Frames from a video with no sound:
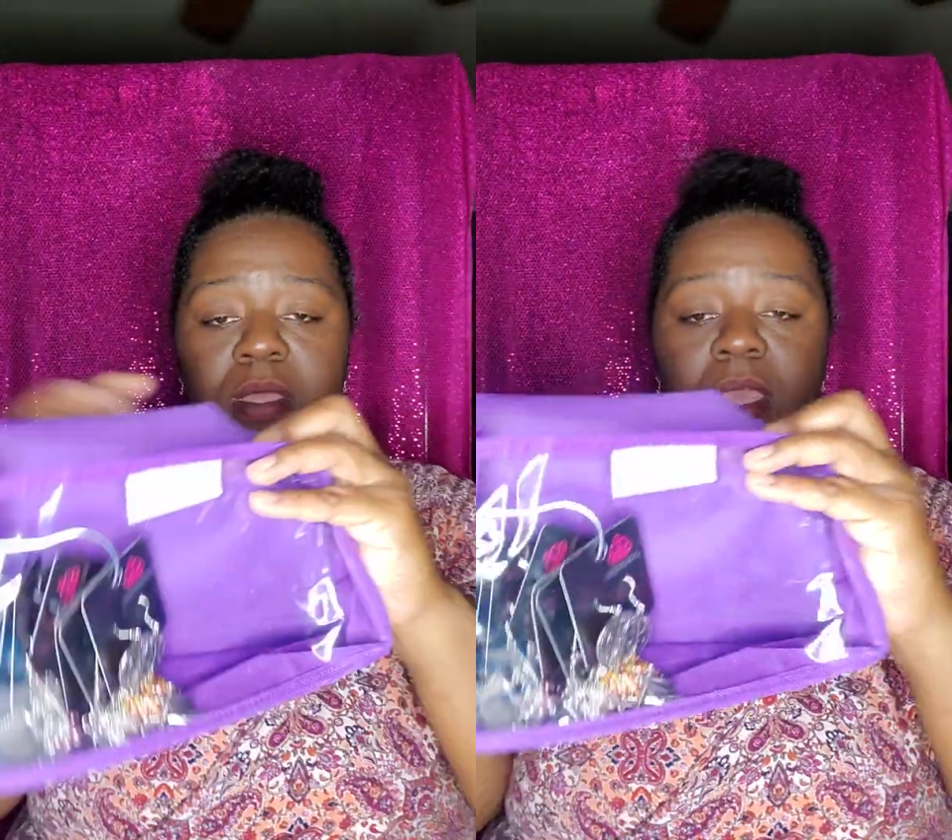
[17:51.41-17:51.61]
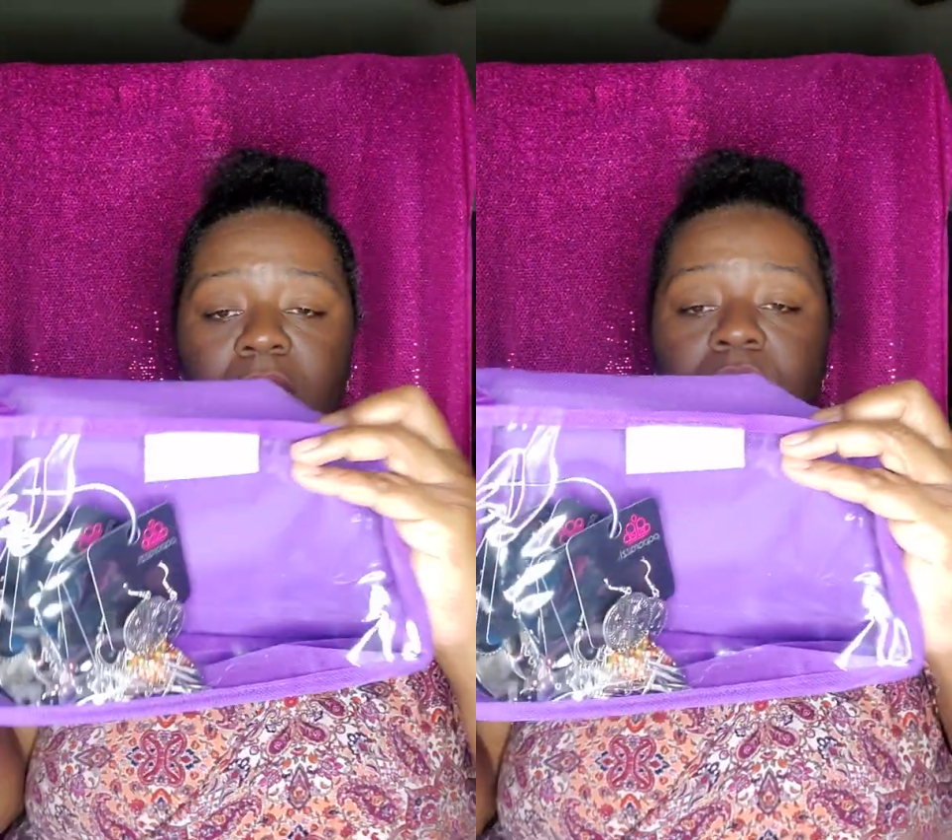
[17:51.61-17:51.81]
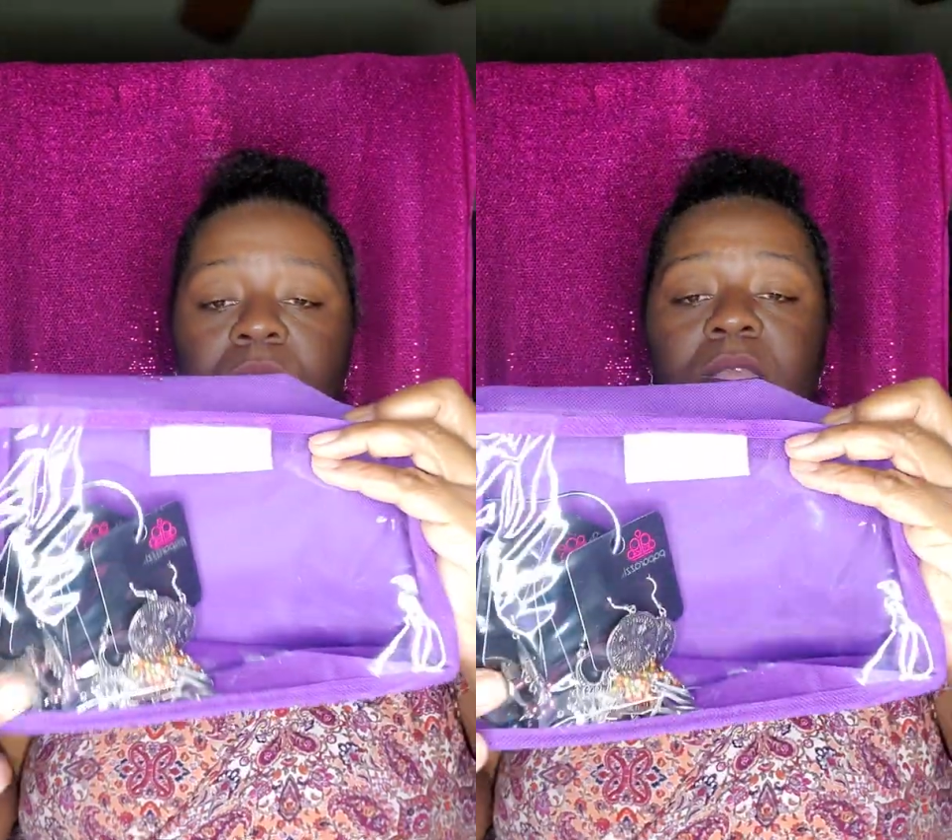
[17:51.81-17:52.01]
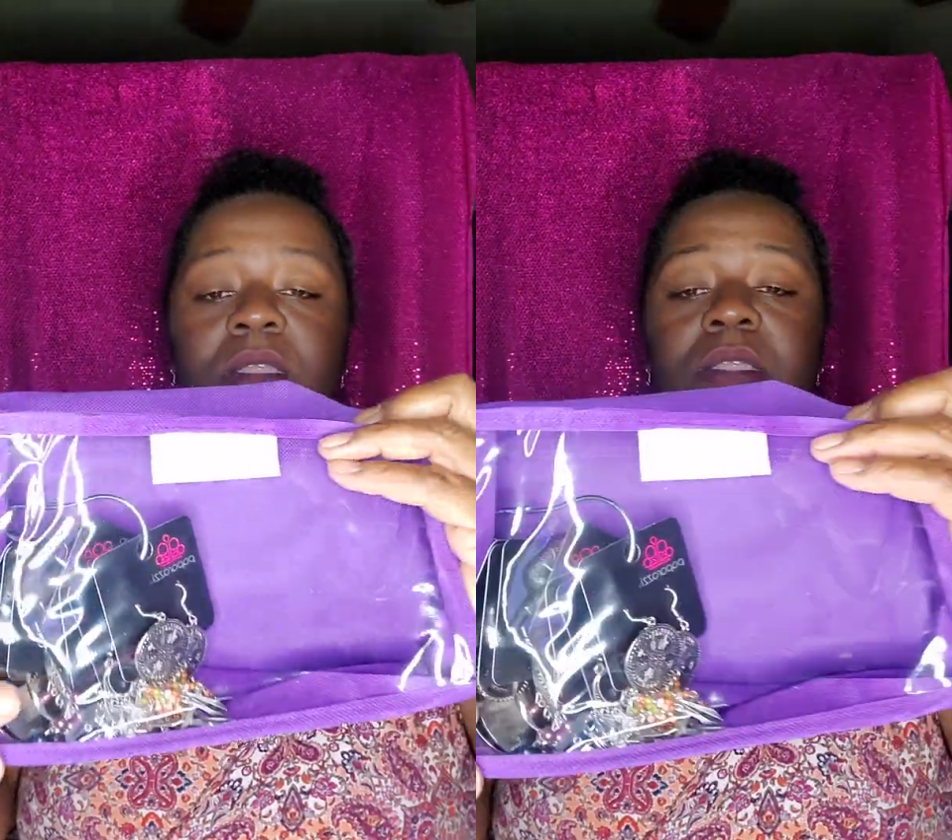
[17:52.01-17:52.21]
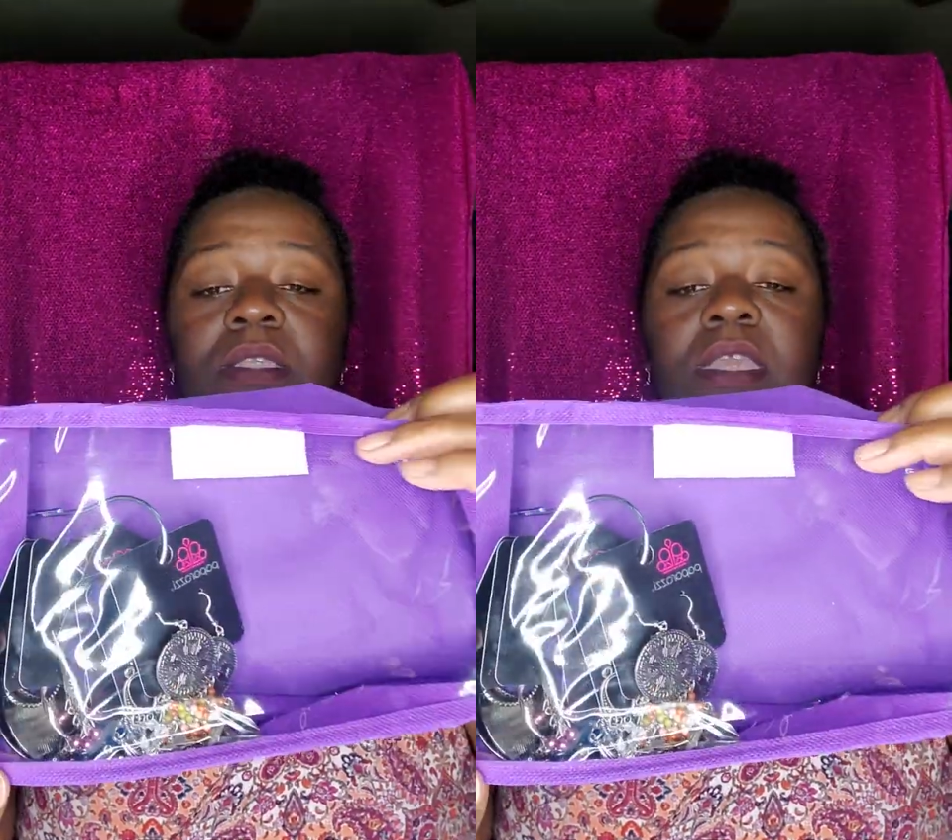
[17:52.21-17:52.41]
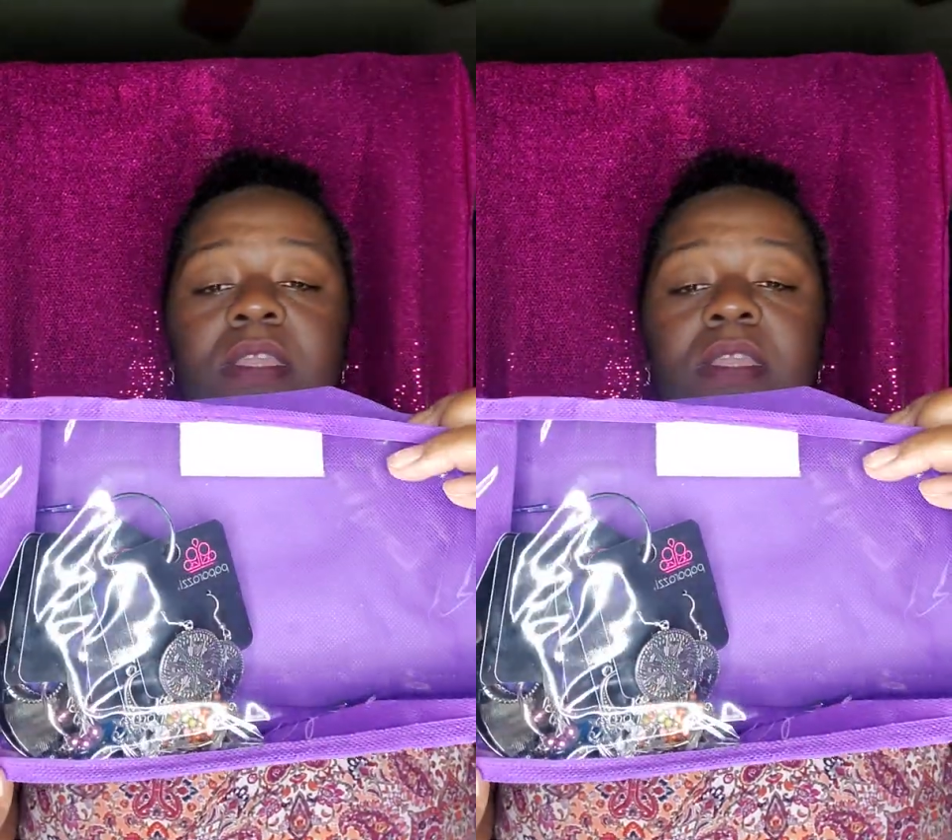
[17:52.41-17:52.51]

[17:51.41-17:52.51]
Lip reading: and you can see